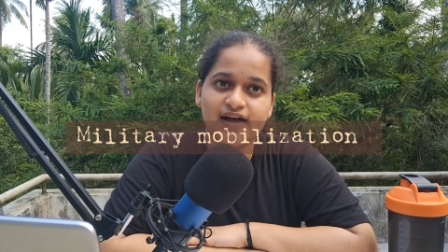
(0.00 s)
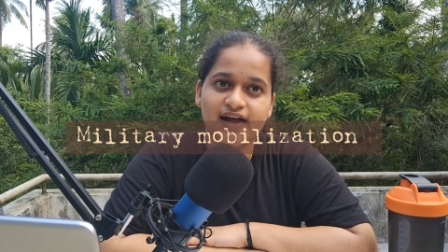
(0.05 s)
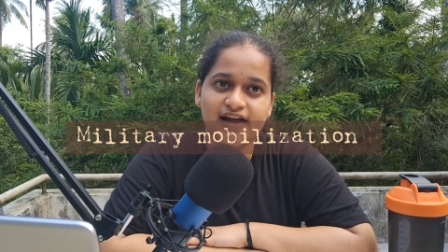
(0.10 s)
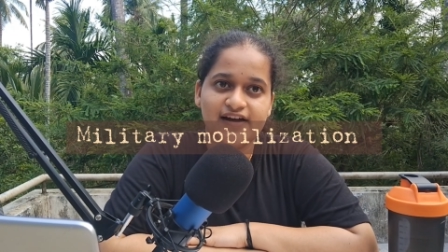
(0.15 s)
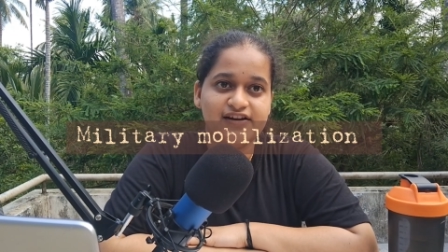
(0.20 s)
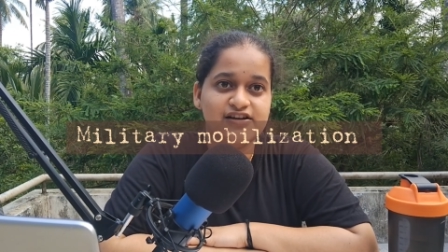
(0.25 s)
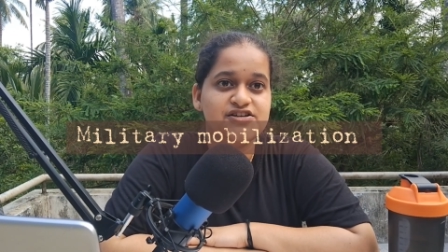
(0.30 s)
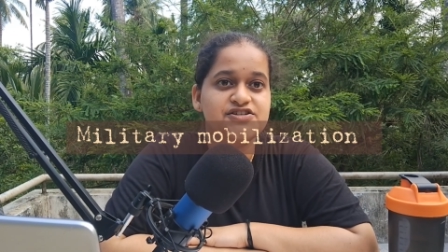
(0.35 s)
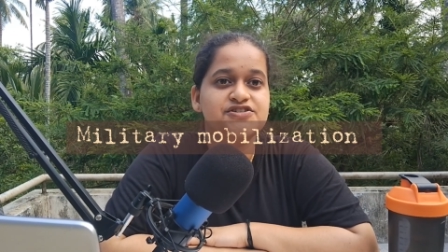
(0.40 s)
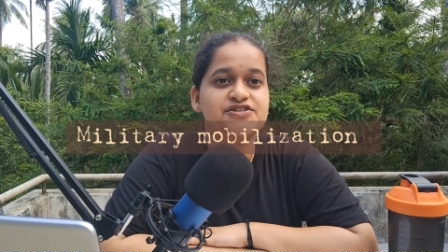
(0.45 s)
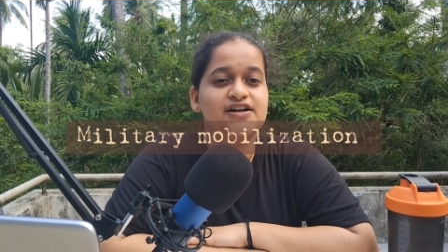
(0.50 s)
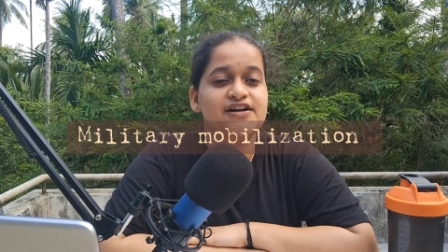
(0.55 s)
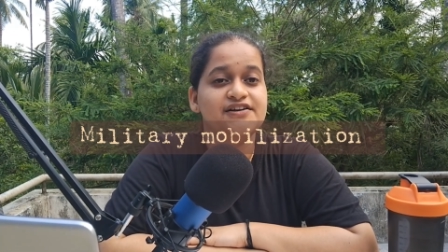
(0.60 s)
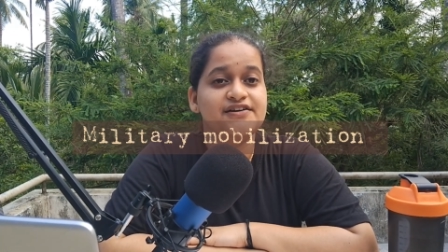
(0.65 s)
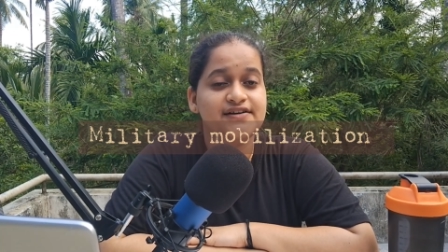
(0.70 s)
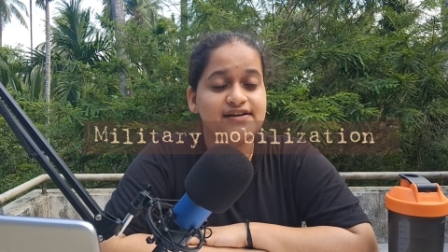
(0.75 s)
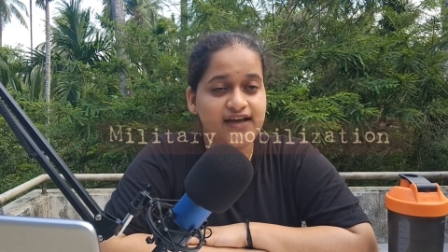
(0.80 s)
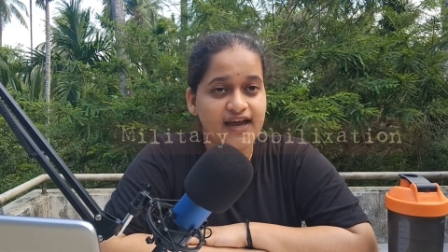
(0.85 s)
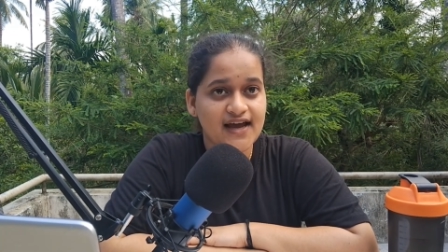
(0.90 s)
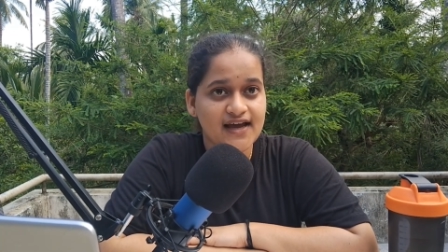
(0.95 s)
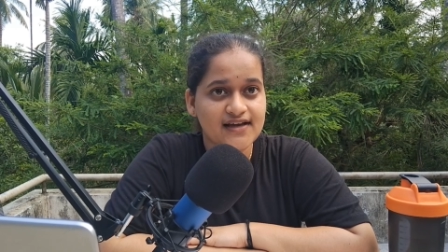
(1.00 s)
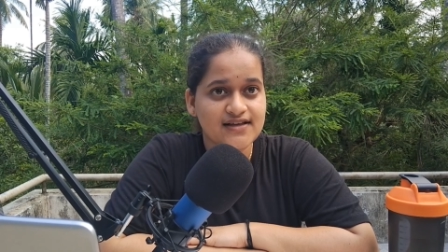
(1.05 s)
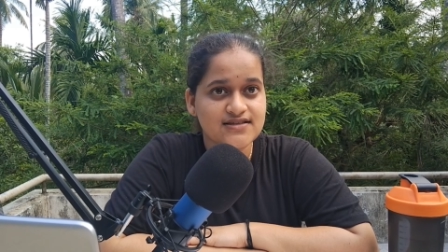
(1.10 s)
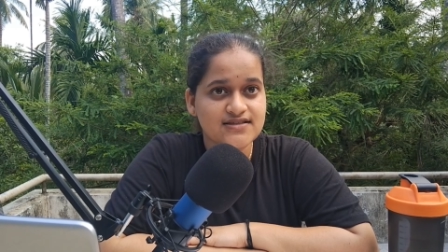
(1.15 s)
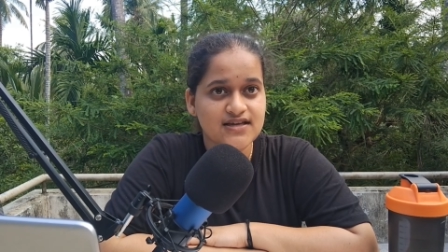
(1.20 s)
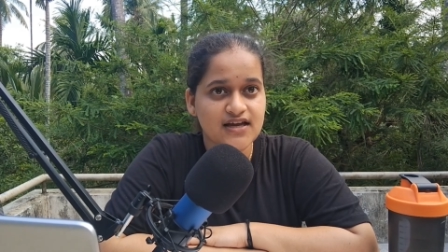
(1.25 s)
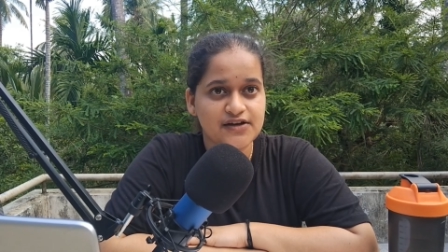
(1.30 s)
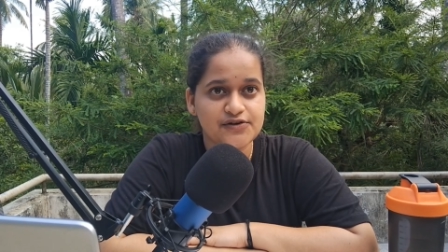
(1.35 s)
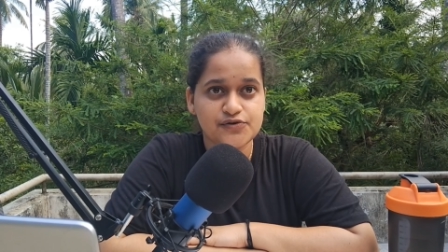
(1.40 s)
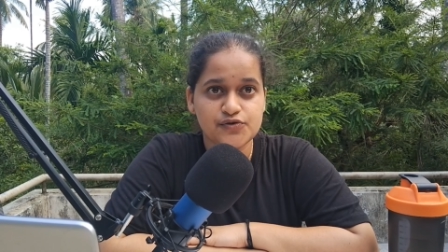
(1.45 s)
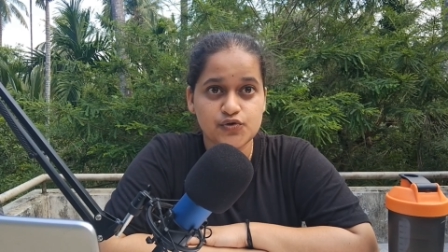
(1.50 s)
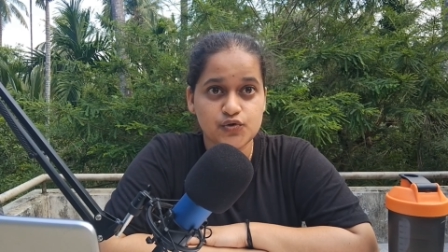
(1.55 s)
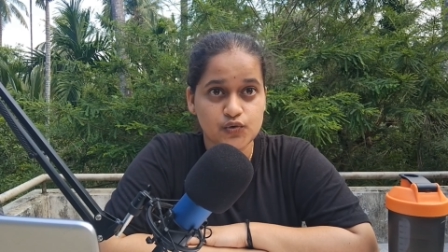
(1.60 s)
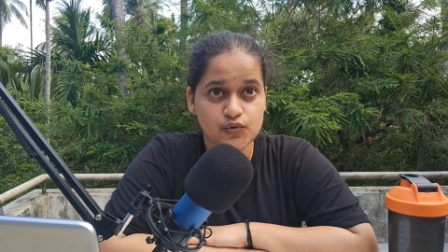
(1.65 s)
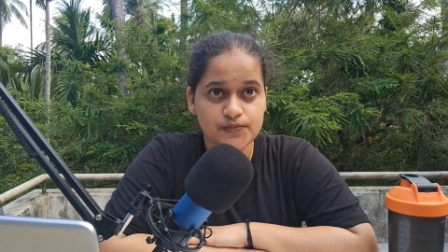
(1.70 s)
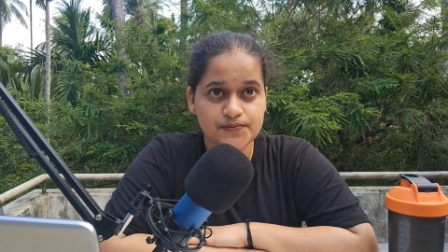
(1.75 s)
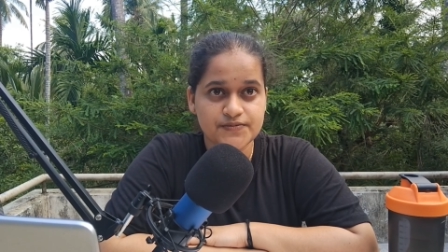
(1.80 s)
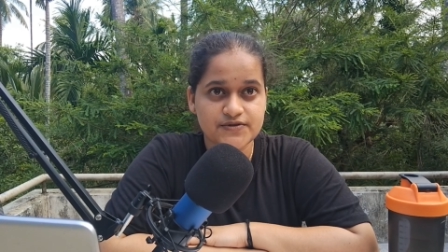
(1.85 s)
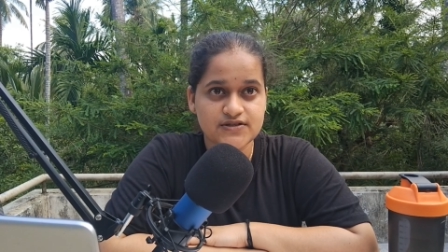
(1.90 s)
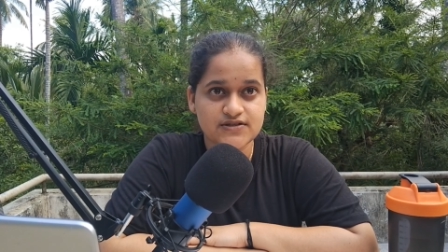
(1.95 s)
additional tanks and
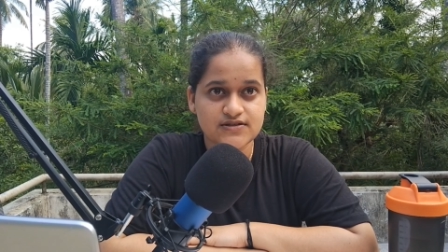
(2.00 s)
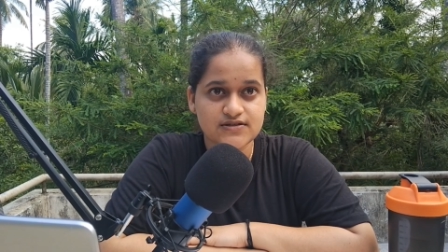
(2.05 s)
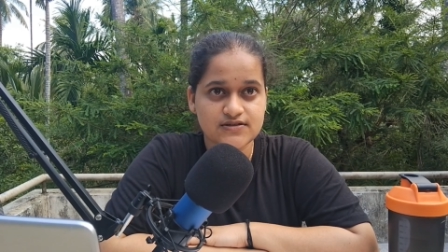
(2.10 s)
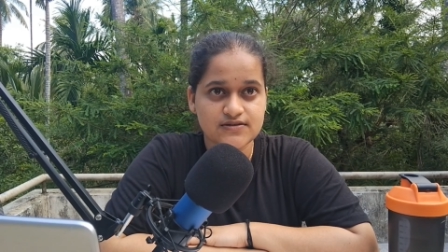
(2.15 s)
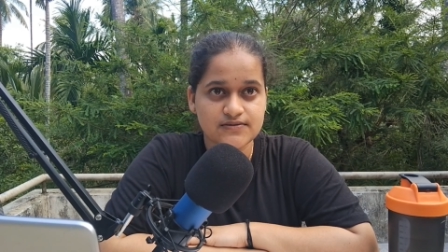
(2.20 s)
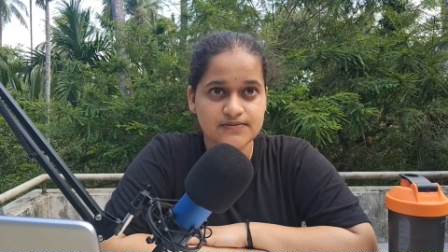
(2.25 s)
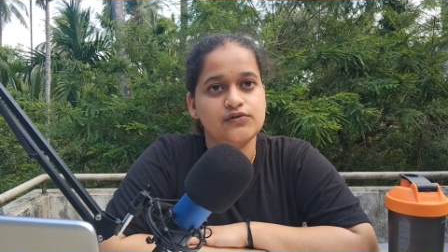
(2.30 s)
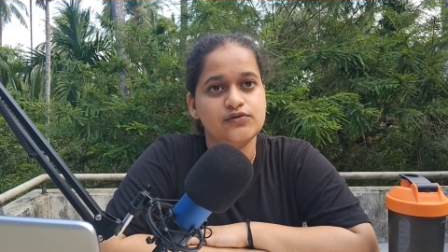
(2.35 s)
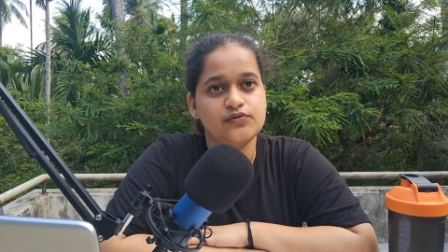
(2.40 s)
troops